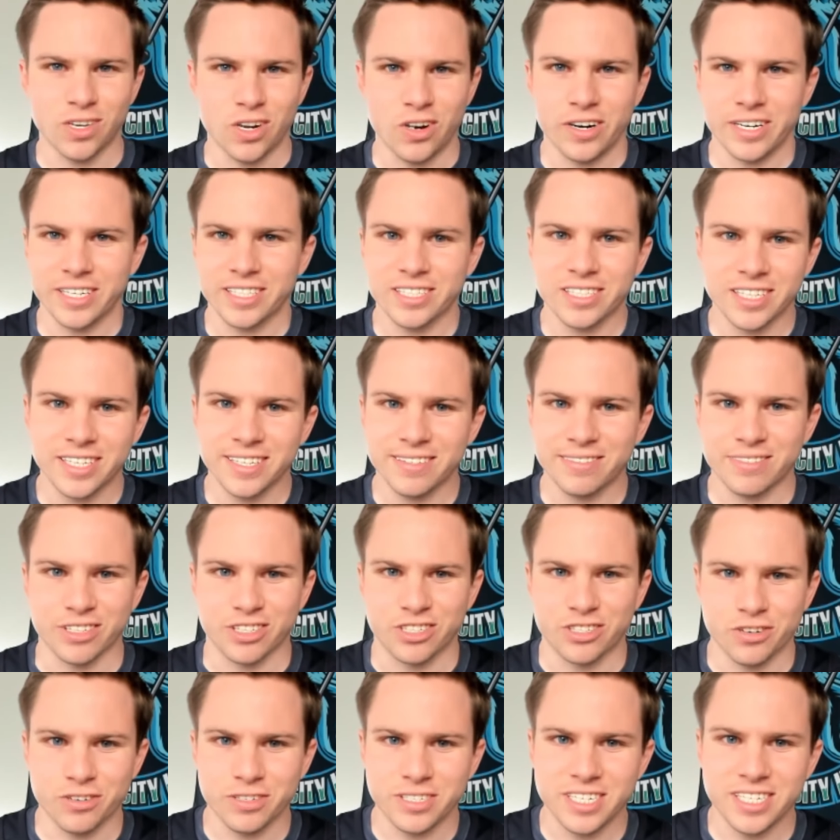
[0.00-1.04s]
honestly, the
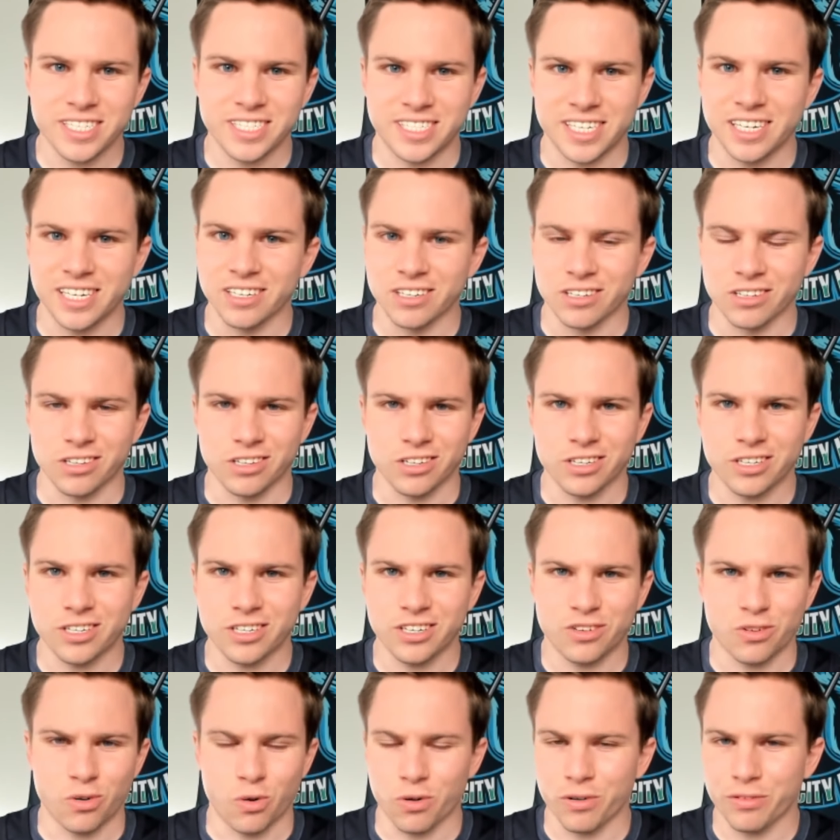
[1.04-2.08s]
jerseys didn't
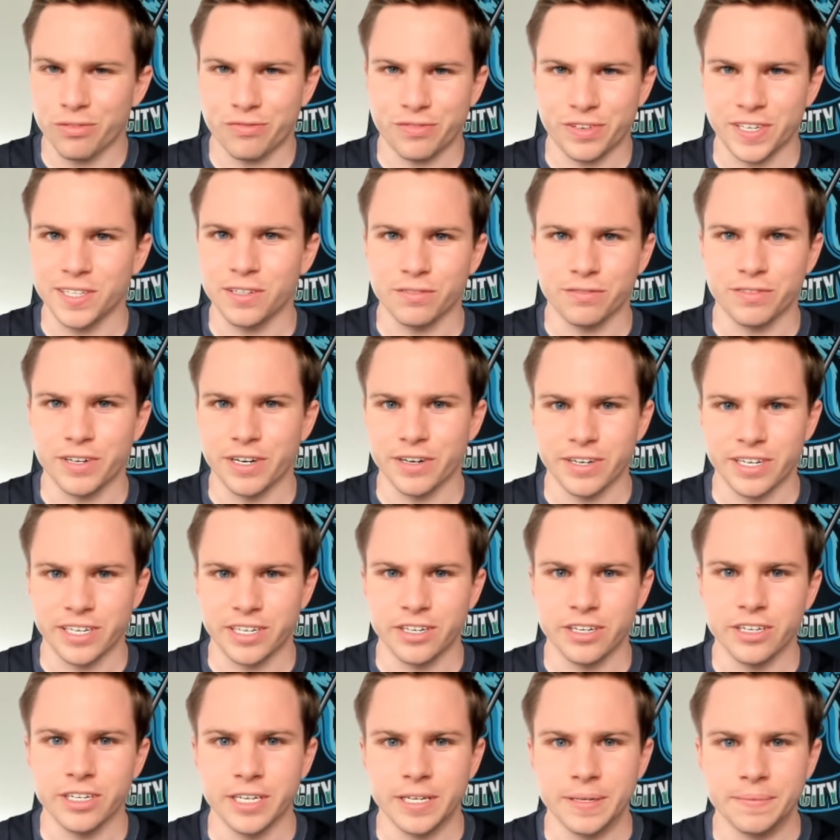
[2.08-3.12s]
look or feel very
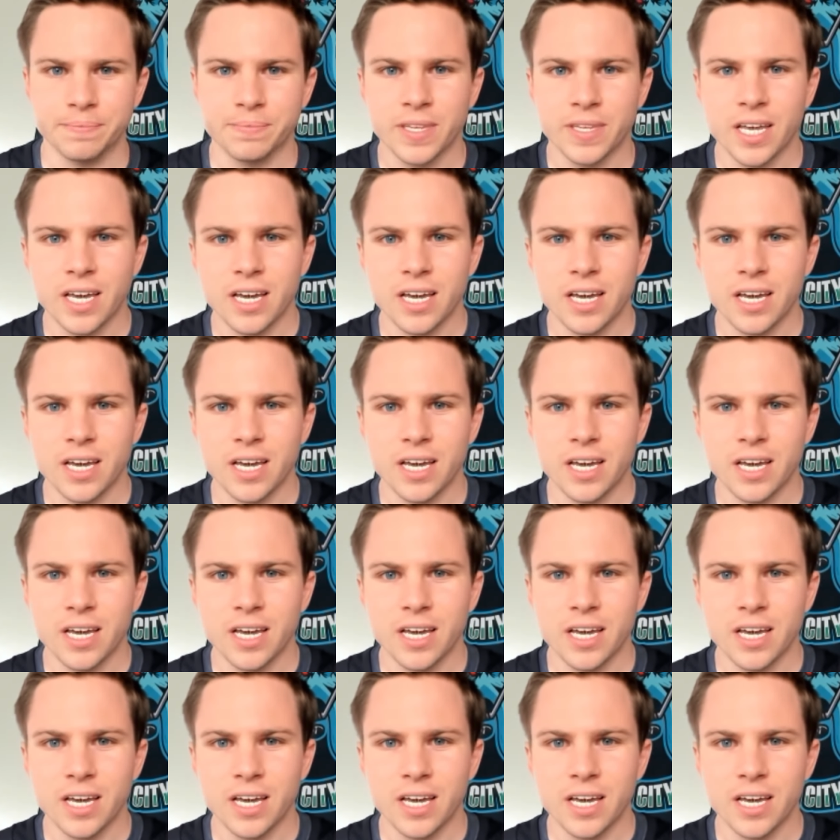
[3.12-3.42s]
good.